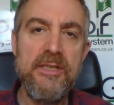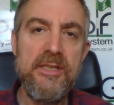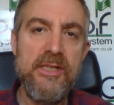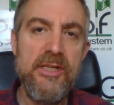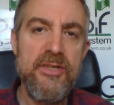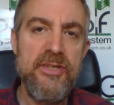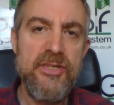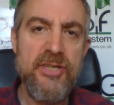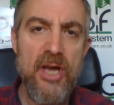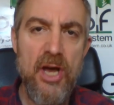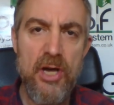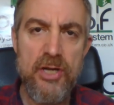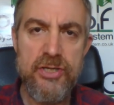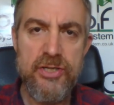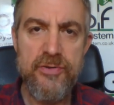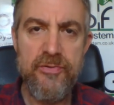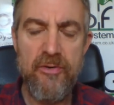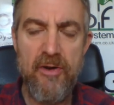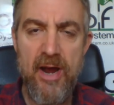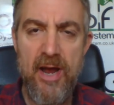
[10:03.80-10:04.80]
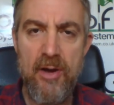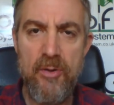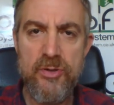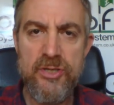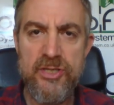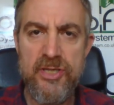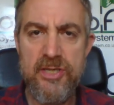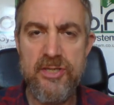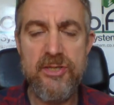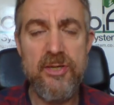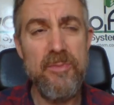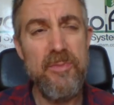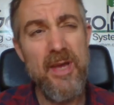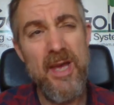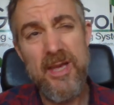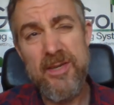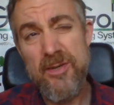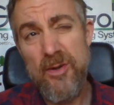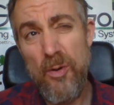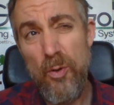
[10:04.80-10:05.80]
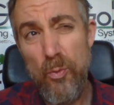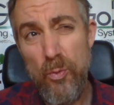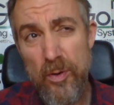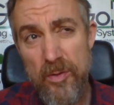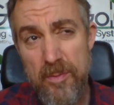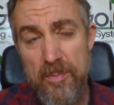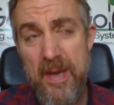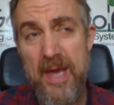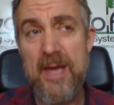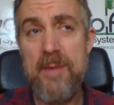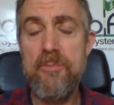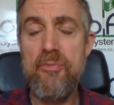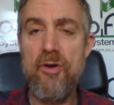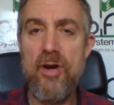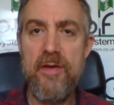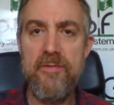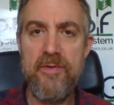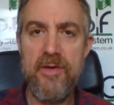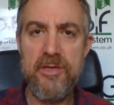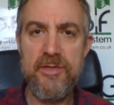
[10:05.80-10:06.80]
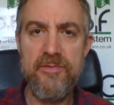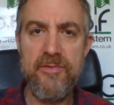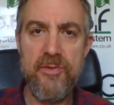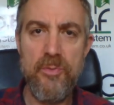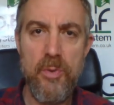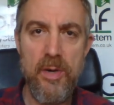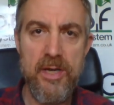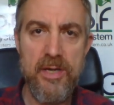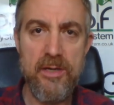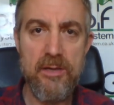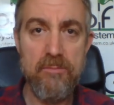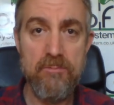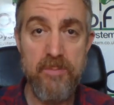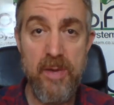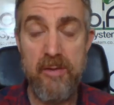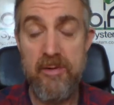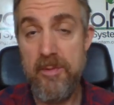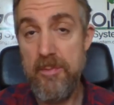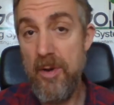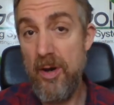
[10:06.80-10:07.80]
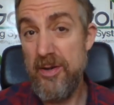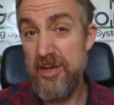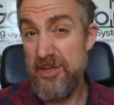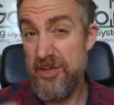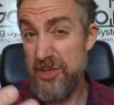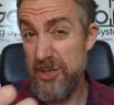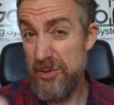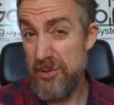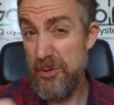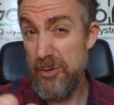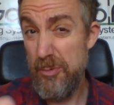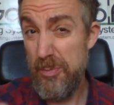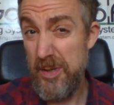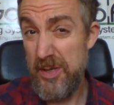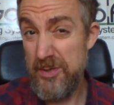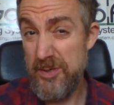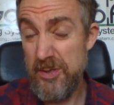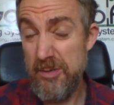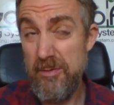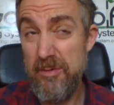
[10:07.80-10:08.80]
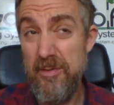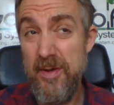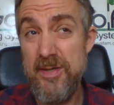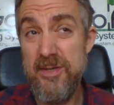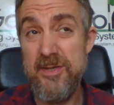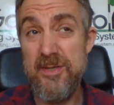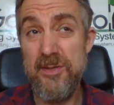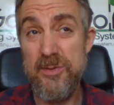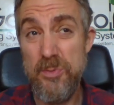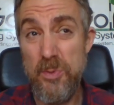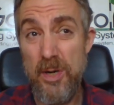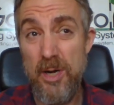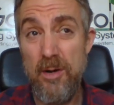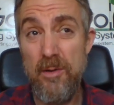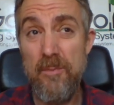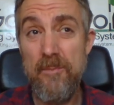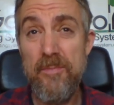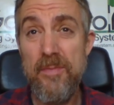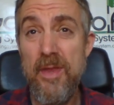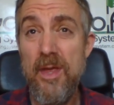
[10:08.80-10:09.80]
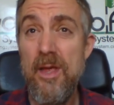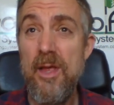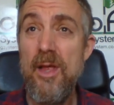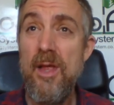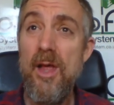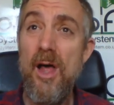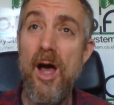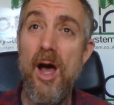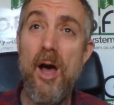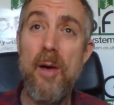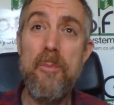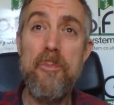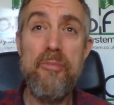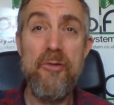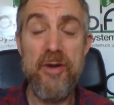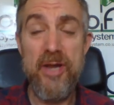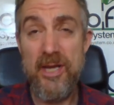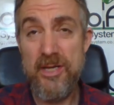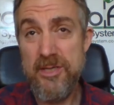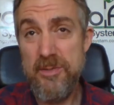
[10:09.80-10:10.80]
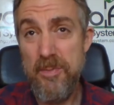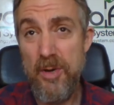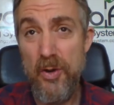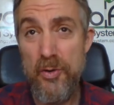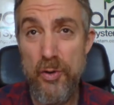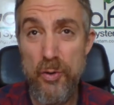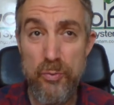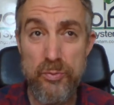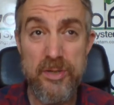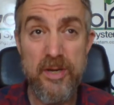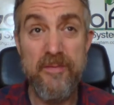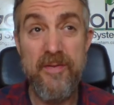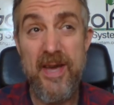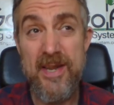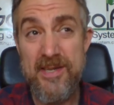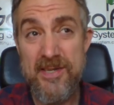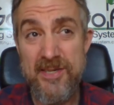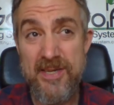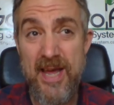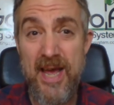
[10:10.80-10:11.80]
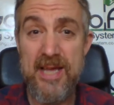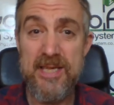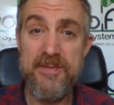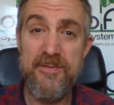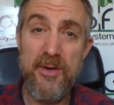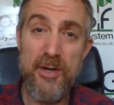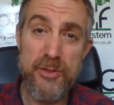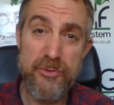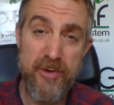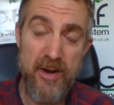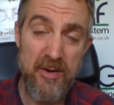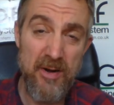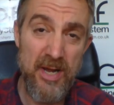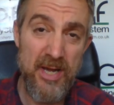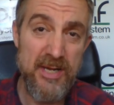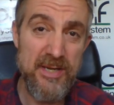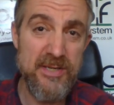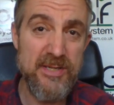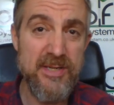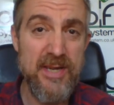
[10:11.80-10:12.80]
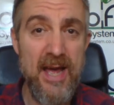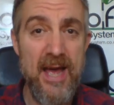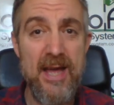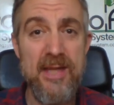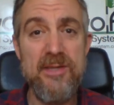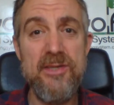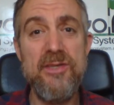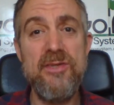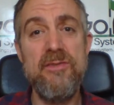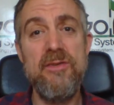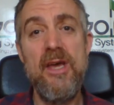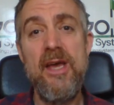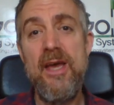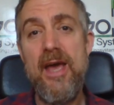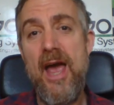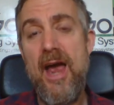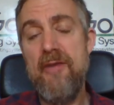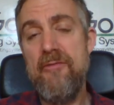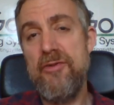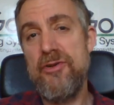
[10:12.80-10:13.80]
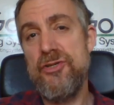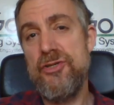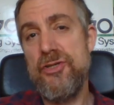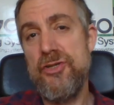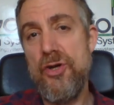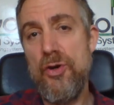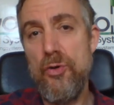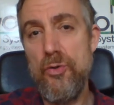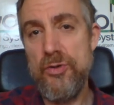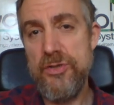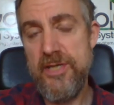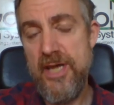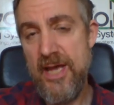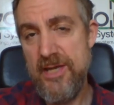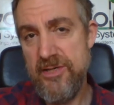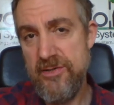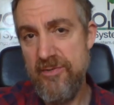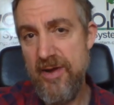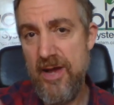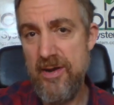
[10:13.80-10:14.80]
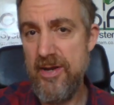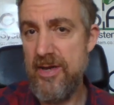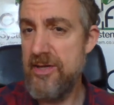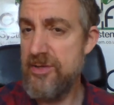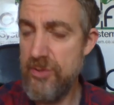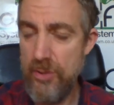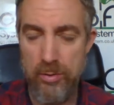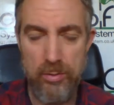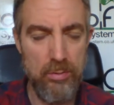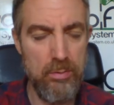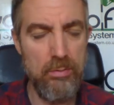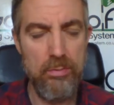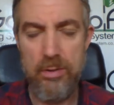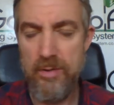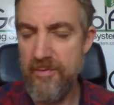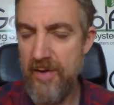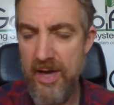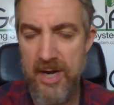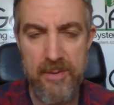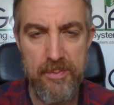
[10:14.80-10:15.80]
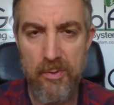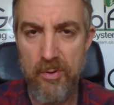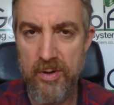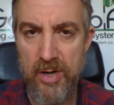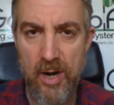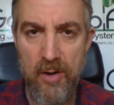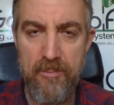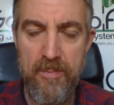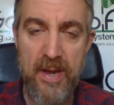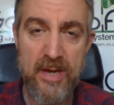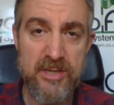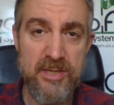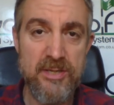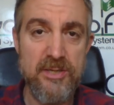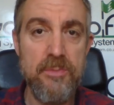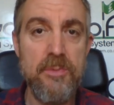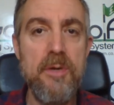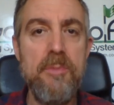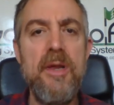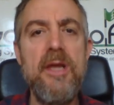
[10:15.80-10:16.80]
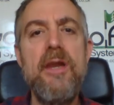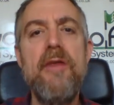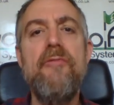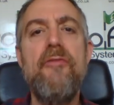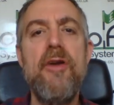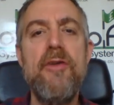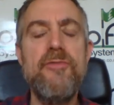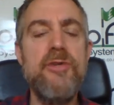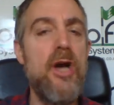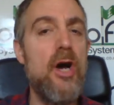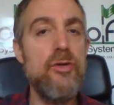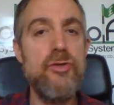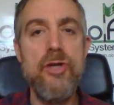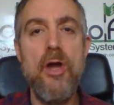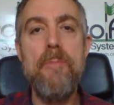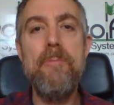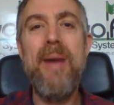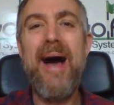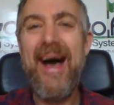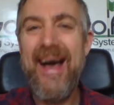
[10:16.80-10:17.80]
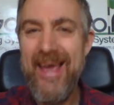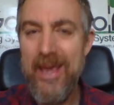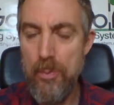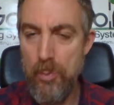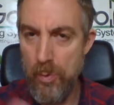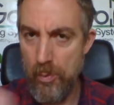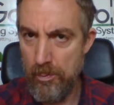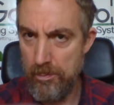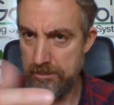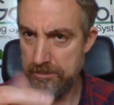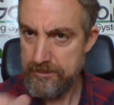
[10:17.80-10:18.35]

Search for our system. There's all of the betting previews for the week. Bearing in mind there's two European Tour events as well. Um, predictor models, event stats, first round leader stats, average score stats around it. It's all available at Golf Betting System. Completely free of charge, no paywall.